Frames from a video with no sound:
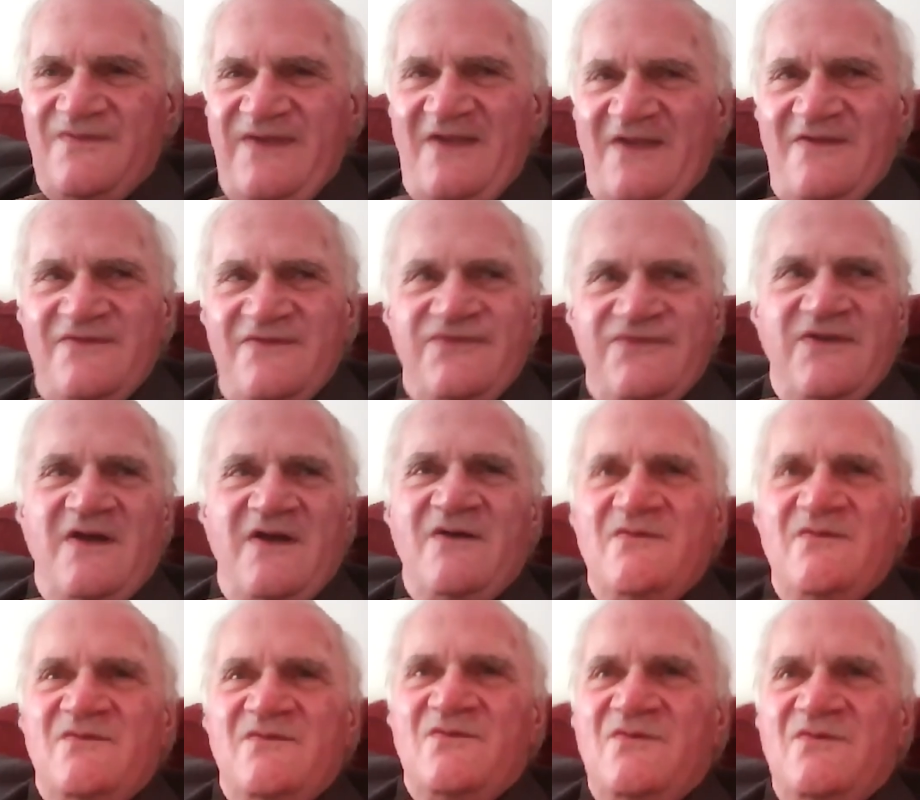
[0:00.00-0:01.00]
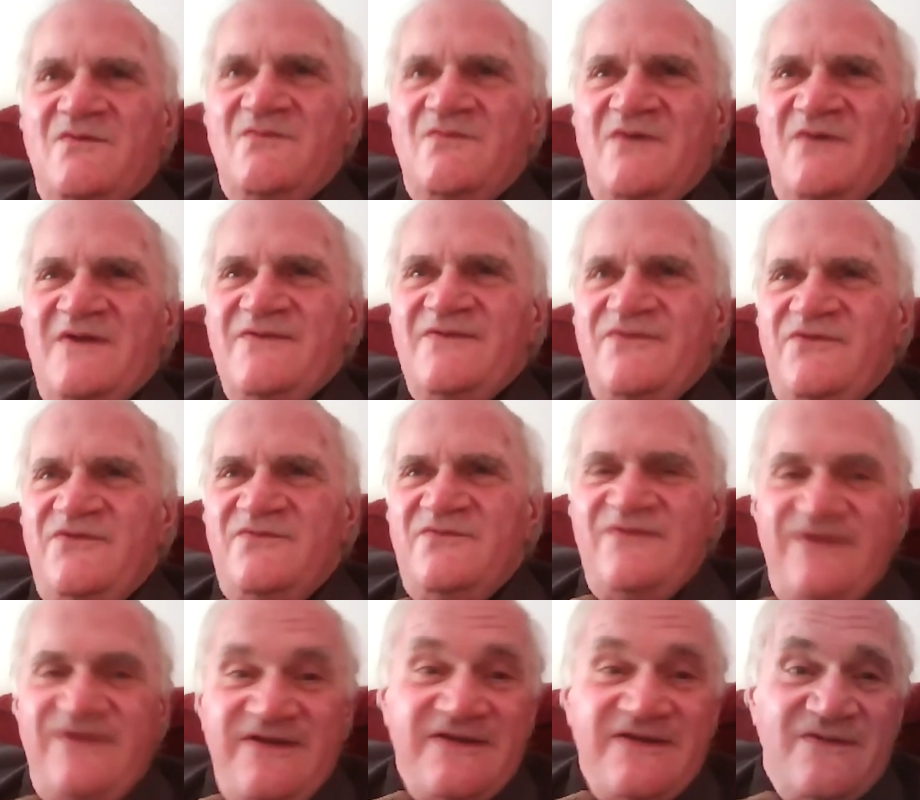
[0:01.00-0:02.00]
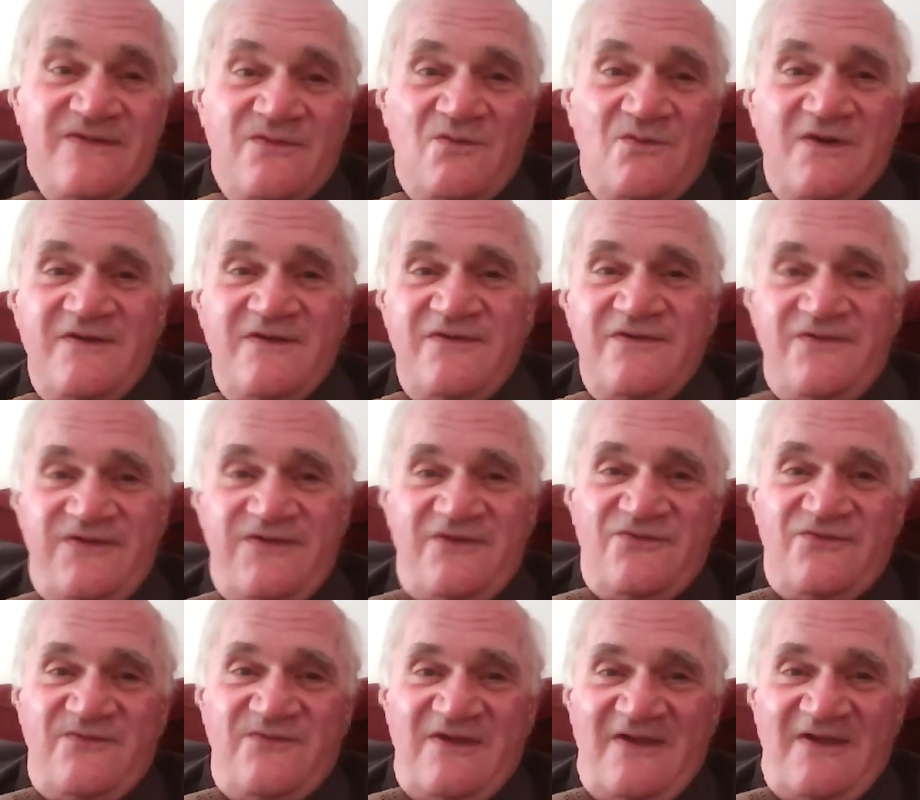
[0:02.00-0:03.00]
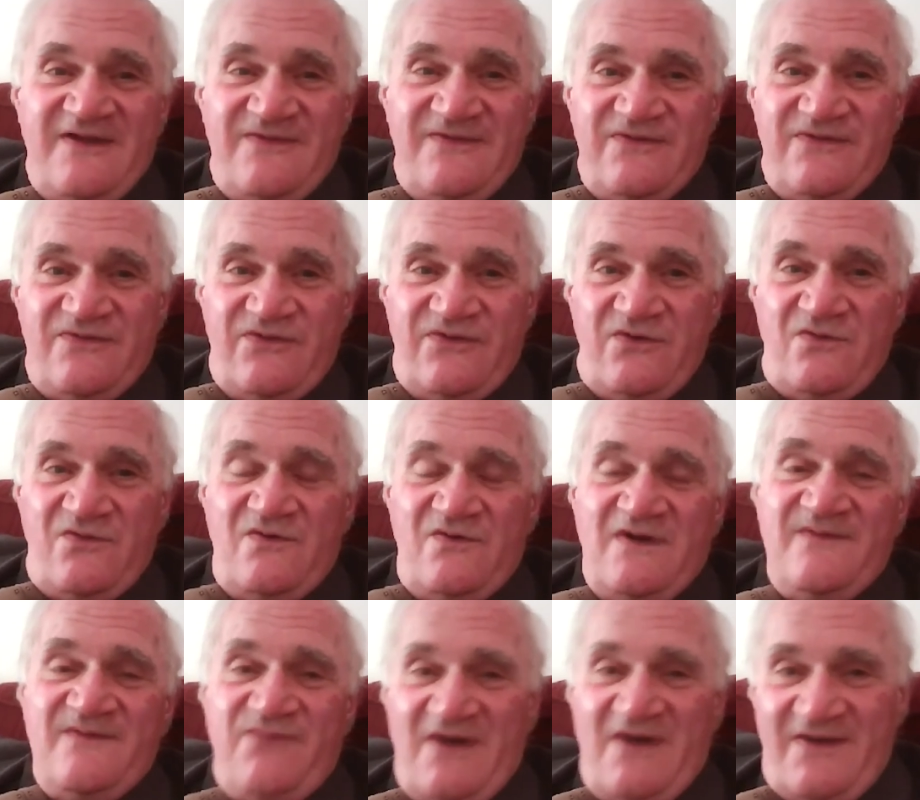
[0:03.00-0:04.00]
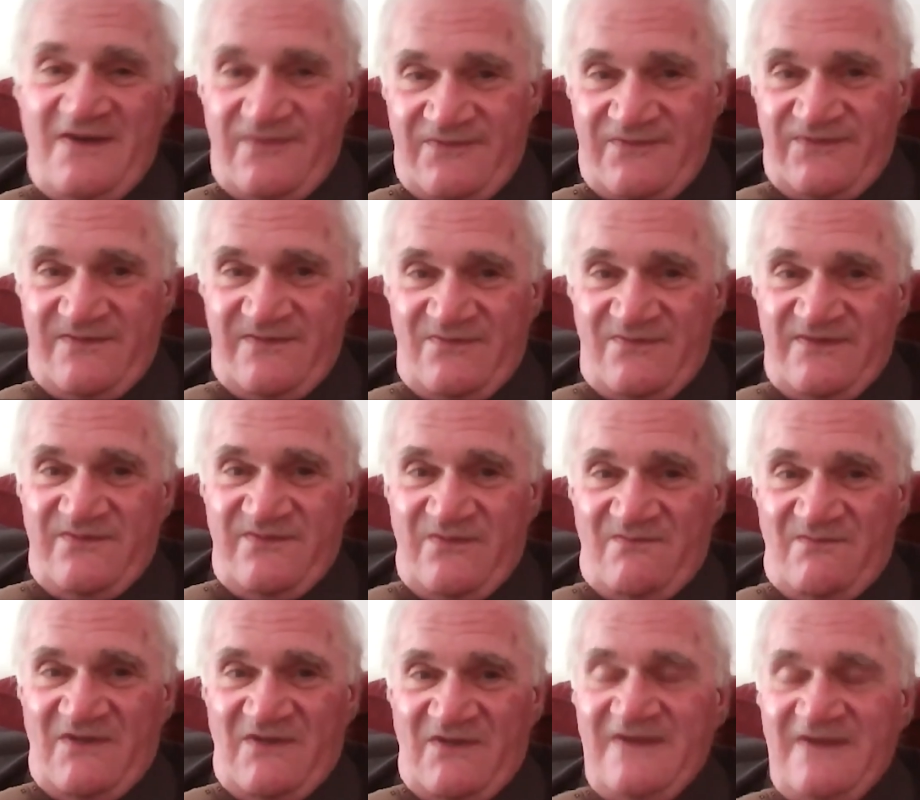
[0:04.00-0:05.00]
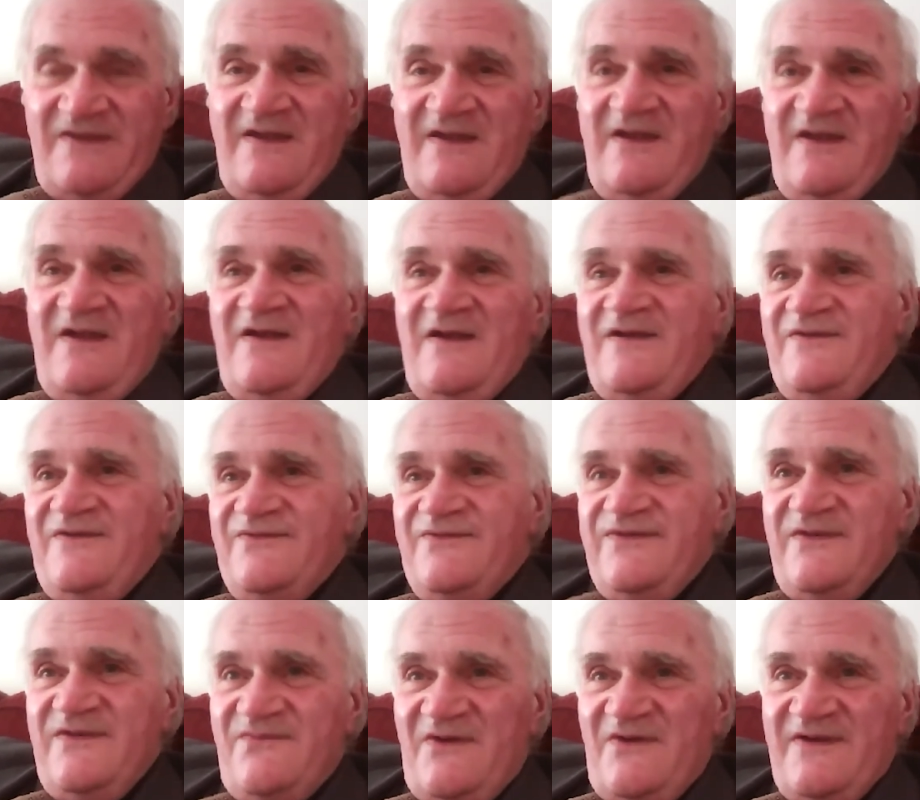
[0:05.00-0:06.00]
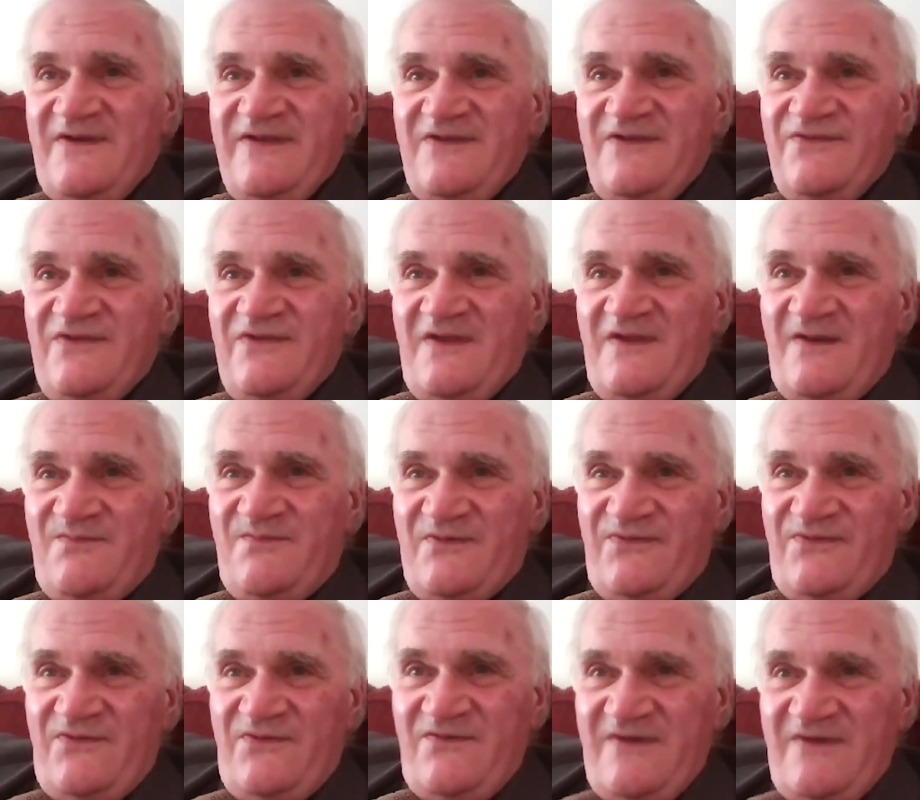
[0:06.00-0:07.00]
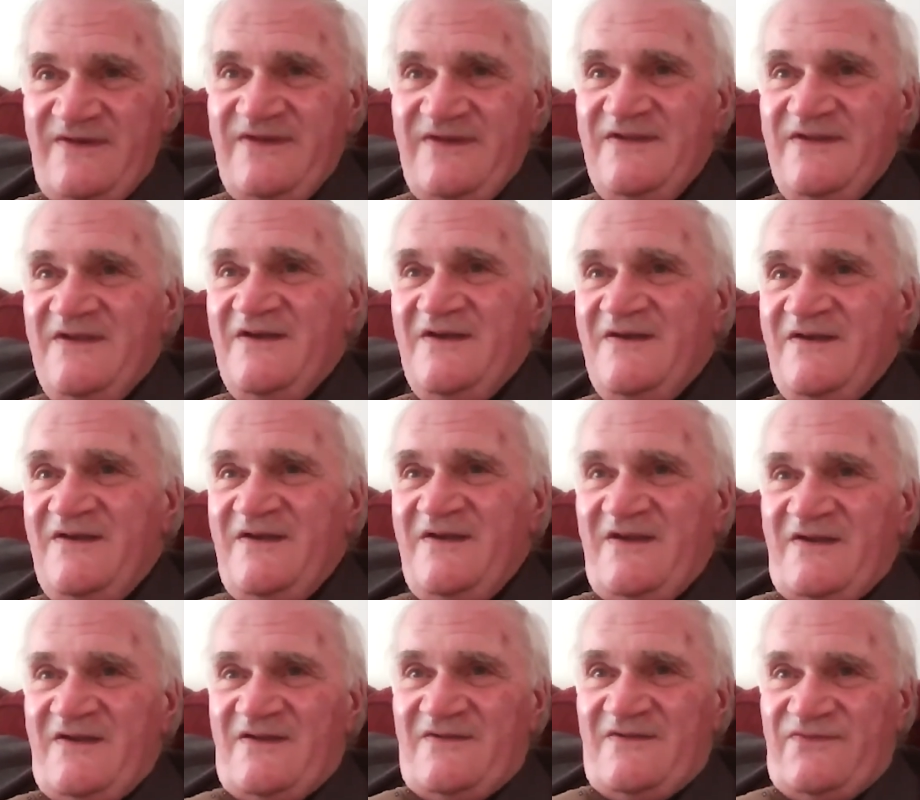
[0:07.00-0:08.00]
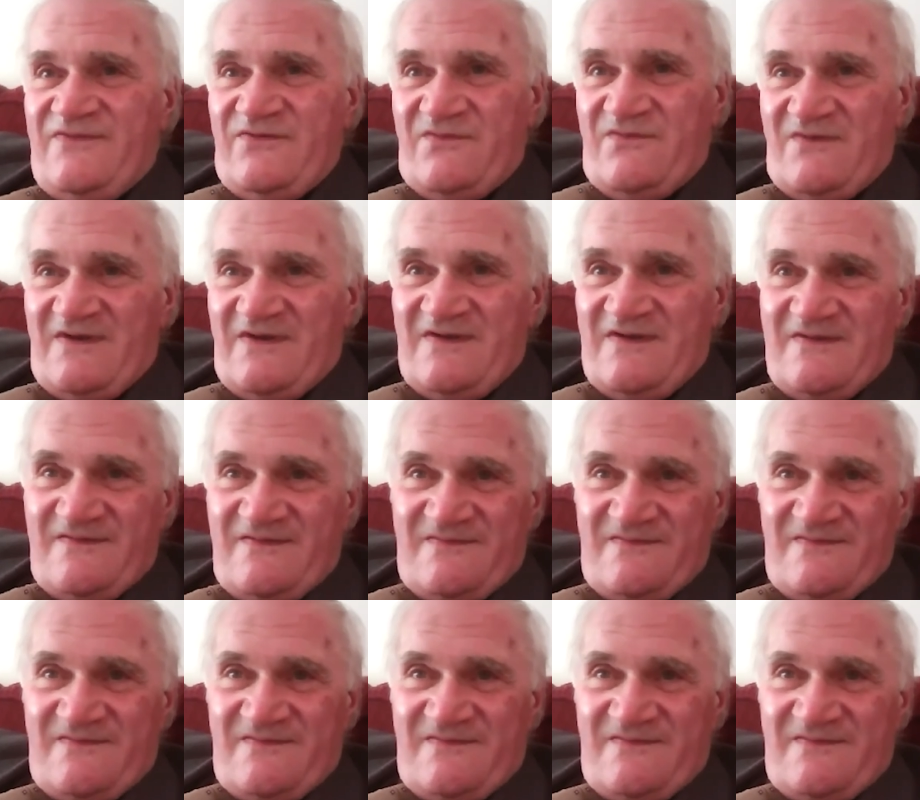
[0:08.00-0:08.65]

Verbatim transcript: tell us uh, what you need. One of the things we like to do on Positively Vermont is give our guests an opportunity uh, to uh,